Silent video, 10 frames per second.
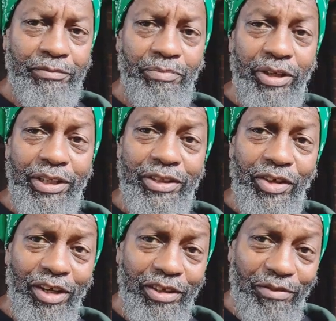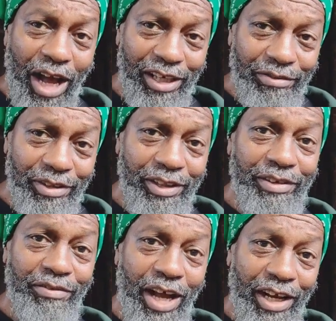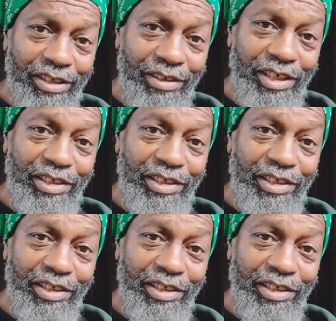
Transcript: But it's starting gradually, gradually.